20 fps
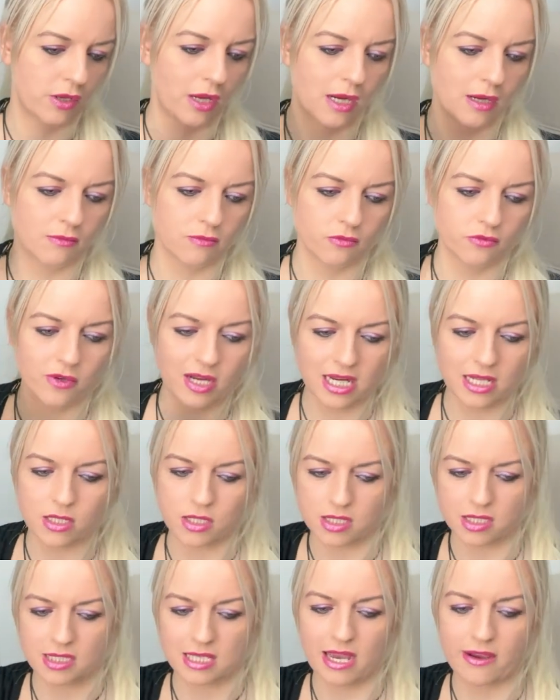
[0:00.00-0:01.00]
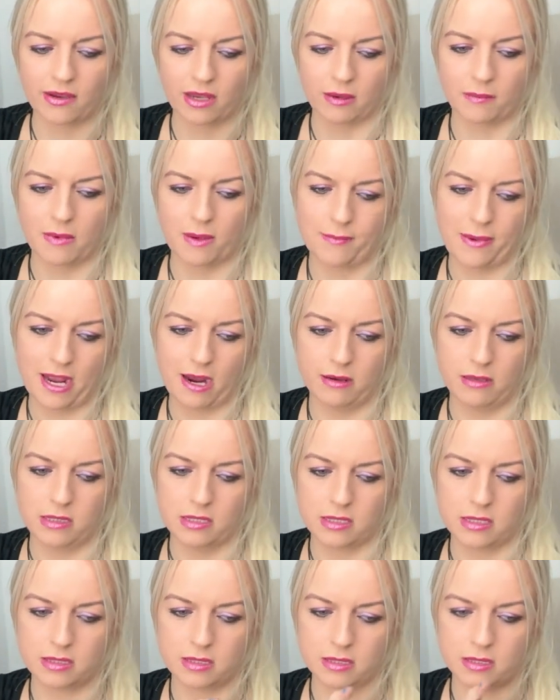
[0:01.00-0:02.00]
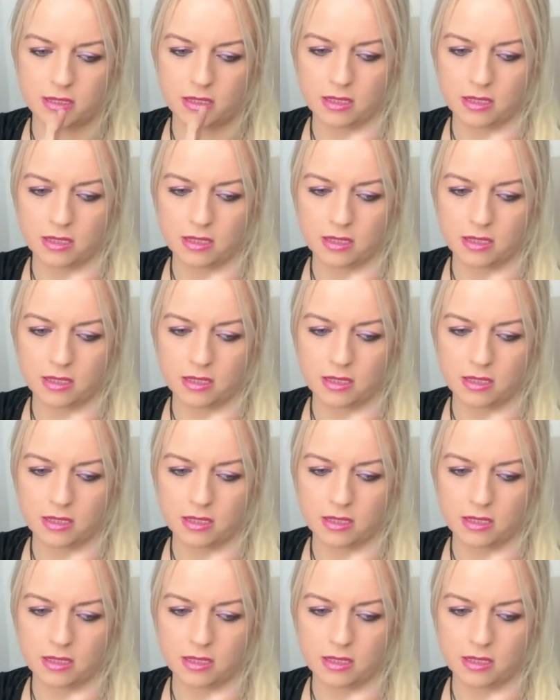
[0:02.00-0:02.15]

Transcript: And I'm really just staring at my parents,